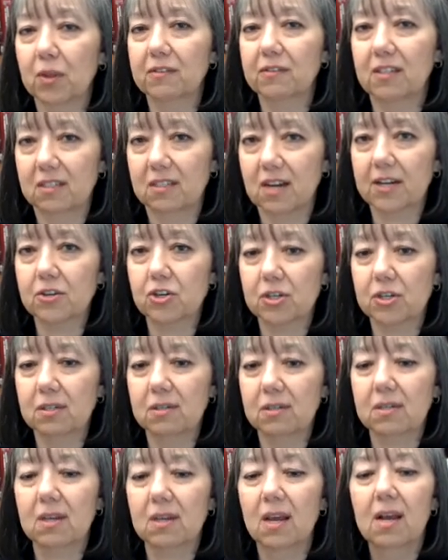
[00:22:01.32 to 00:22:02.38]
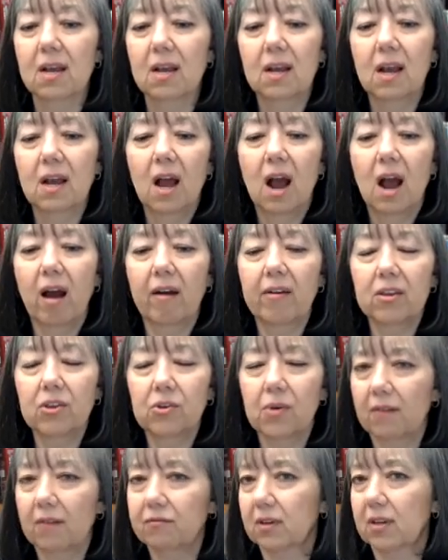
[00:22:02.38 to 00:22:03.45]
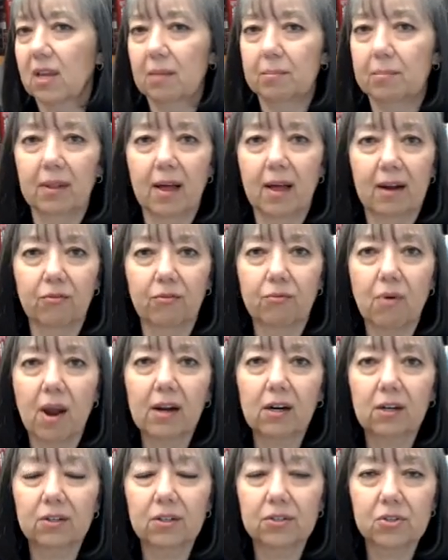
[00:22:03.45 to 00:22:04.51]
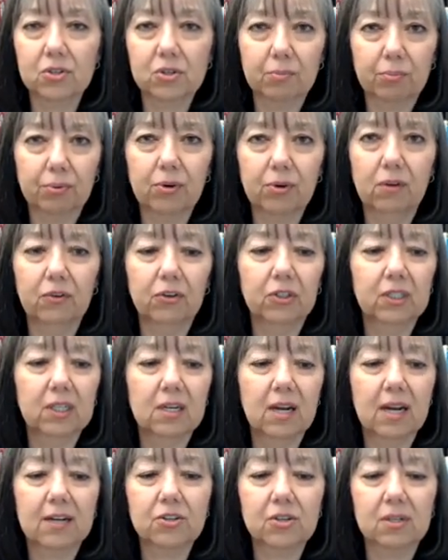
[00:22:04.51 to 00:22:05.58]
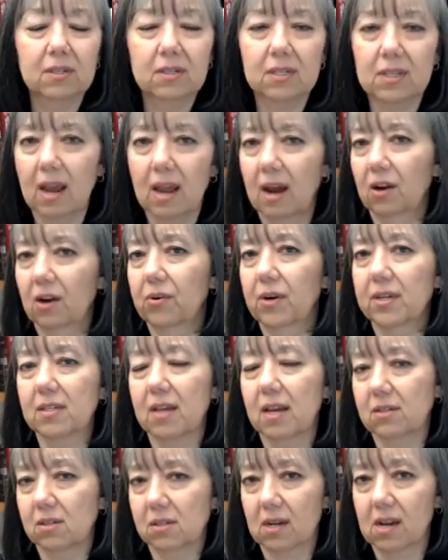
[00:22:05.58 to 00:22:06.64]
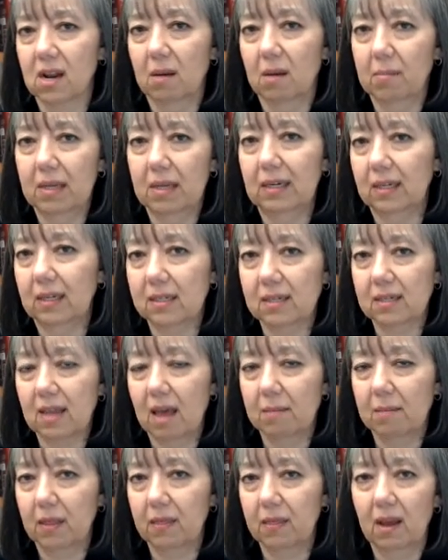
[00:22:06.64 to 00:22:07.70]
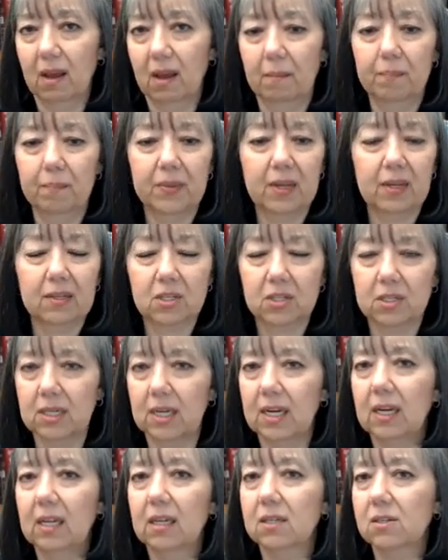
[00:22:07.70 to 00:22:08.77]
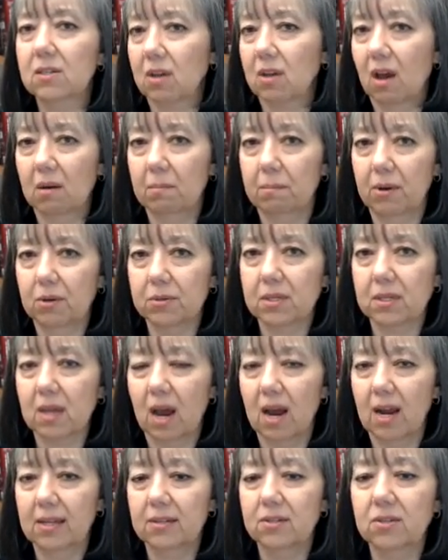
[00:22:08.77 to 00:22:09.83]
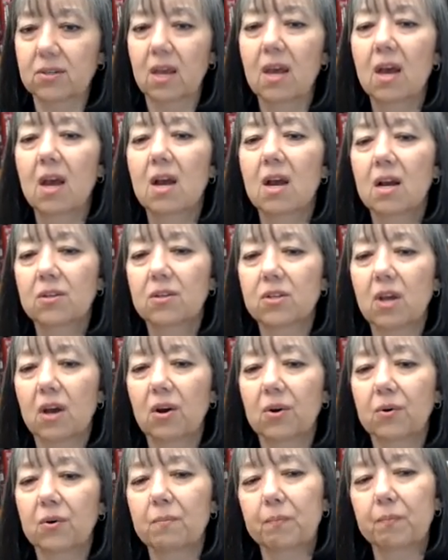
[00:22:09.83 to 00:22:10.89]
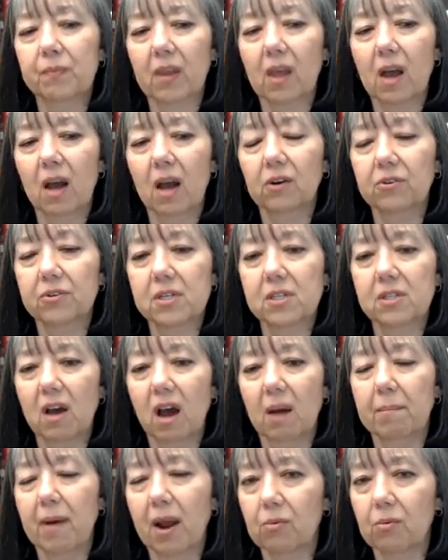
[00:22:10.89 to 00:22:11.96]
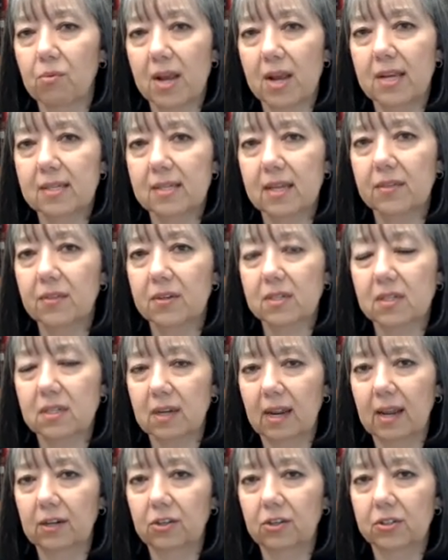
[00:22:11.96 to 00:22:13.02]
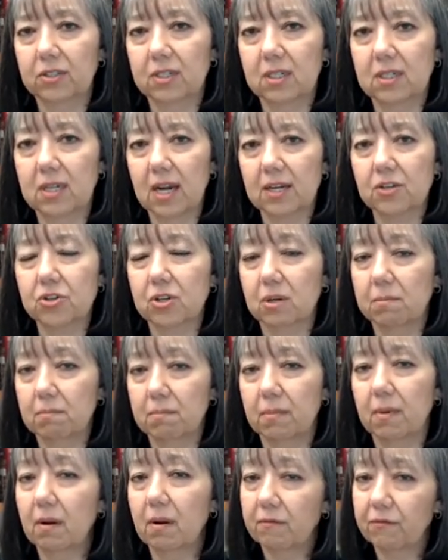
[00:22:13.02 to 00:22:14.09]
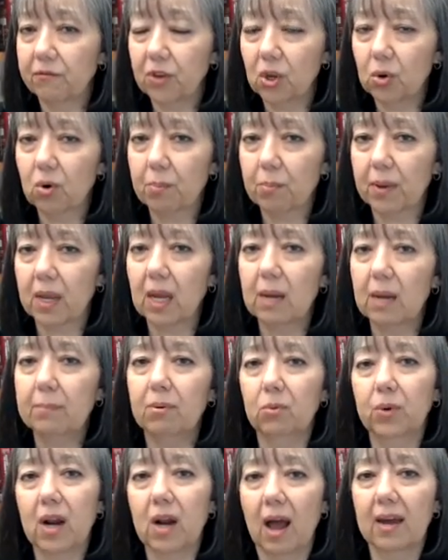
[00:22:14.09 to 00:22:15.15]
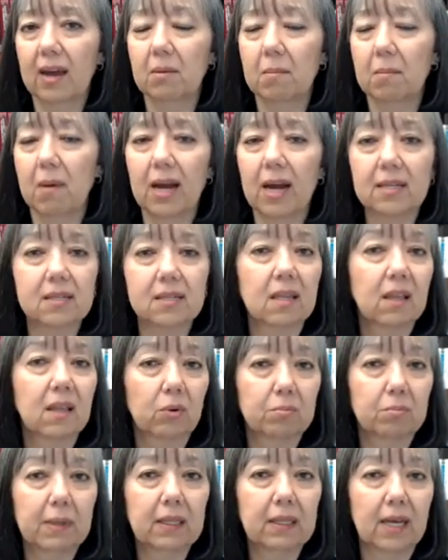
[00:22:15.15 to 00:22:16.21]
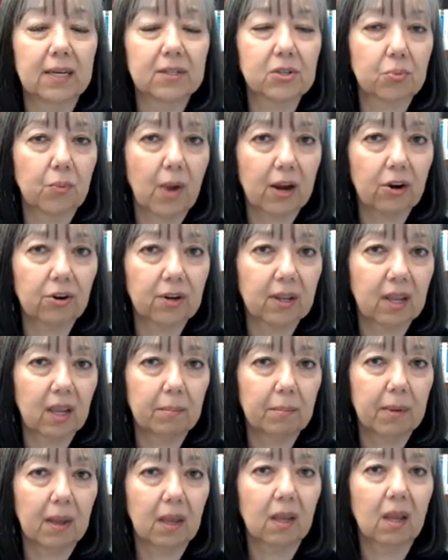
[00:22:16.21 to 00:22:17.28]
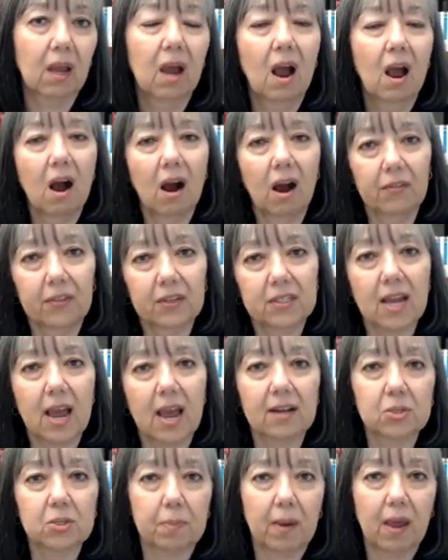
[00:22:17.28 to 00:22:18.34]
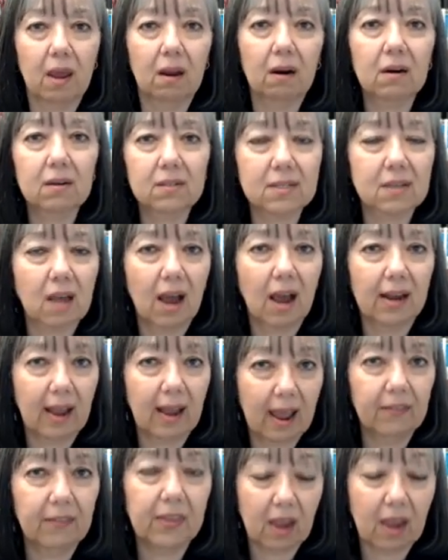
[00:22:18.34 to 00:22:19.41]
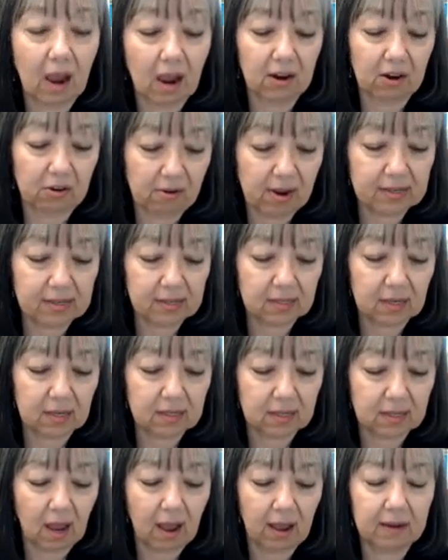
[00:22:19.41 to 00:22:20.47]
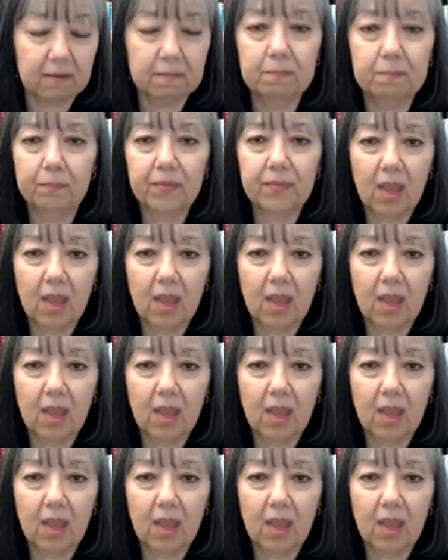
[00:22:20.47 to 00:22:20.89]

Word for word: with deductions. You have to keep a lot of records to prove your deductions. The IRS has to come in and examine them. It's tedious on both sides. So Congress thought by raising the standard deduction, fewer people would itemize and there would be less record keeping on the taxpayer side and the IRS side.